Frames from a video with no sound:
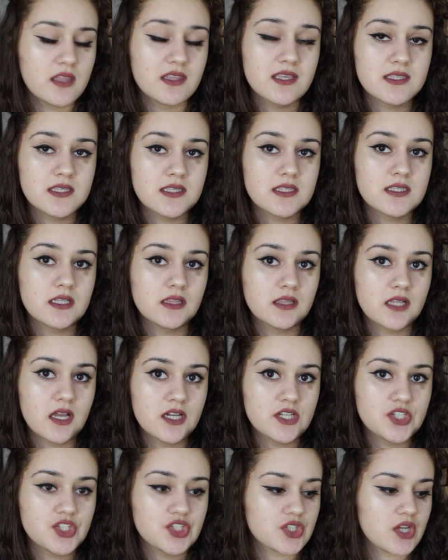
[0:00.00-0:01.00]
This is the
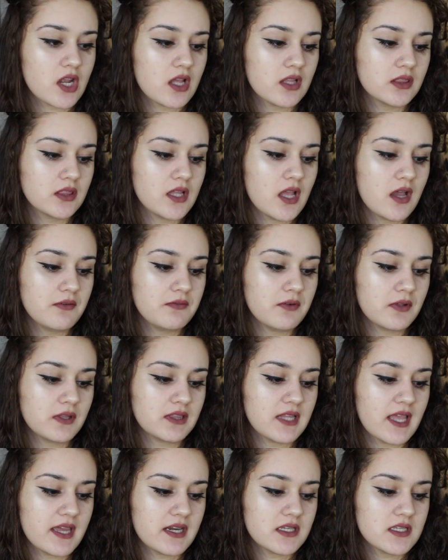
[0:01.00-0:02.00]
Lush Love
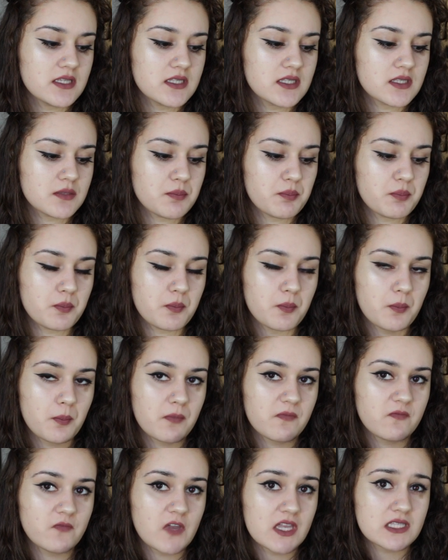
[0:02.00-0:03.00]
Lettuce
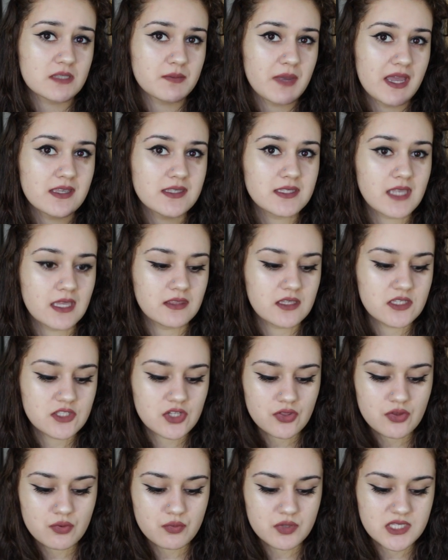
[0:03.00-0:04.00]
face mask, and these
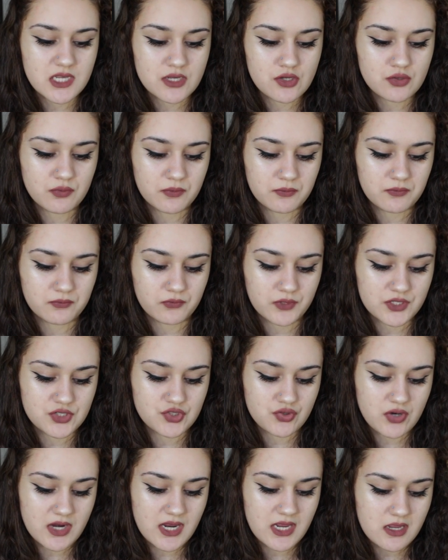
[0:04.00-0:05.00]
are the ones that you
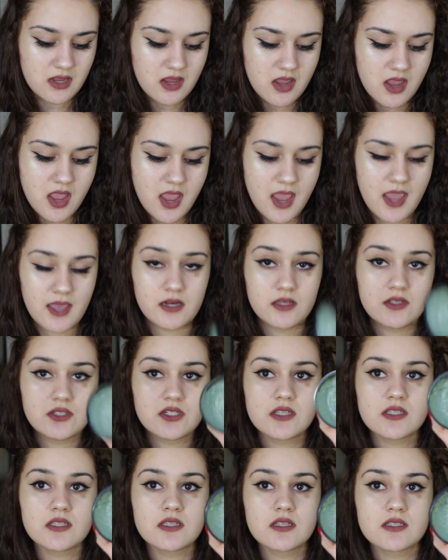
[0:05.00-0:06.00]
refrigerate, and it
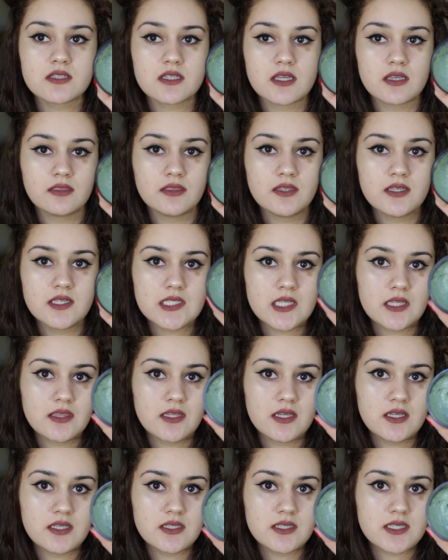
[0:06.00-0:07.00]
just looks like this on
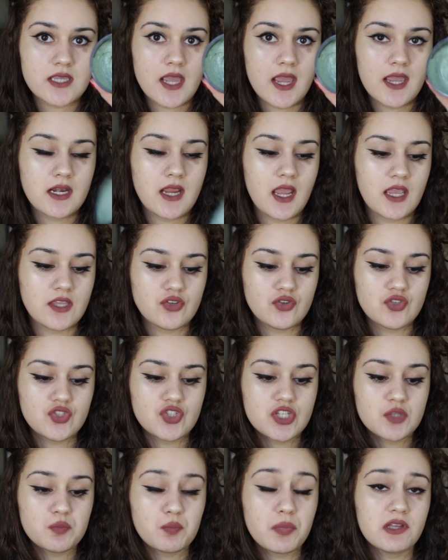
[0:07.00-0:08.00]
the inside, and you
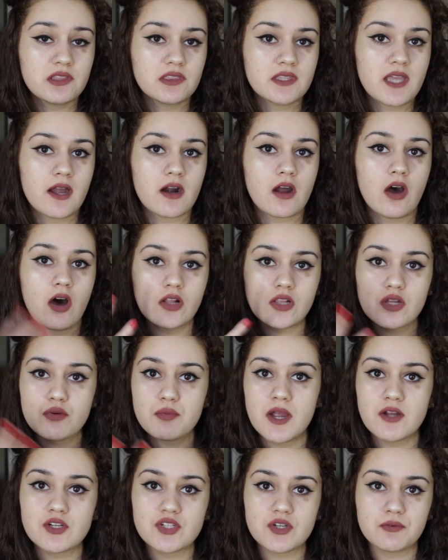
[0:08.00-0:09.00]
just put that all
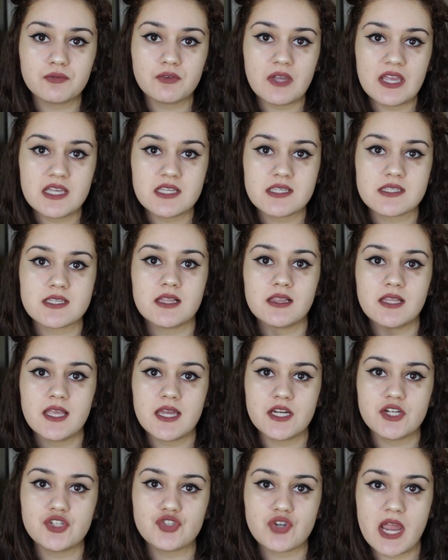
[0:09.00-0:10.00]
around your face,
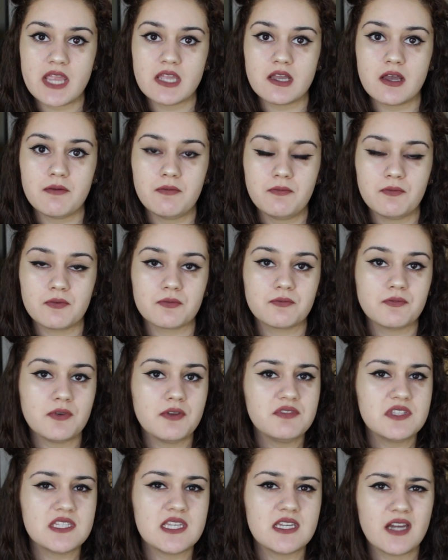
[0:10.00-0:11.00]
let it dry up for
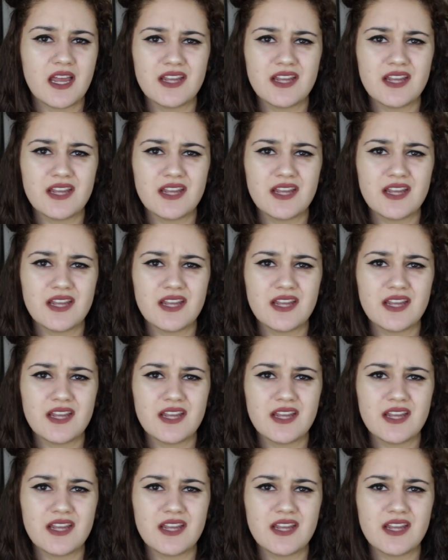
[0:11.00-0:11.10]
15.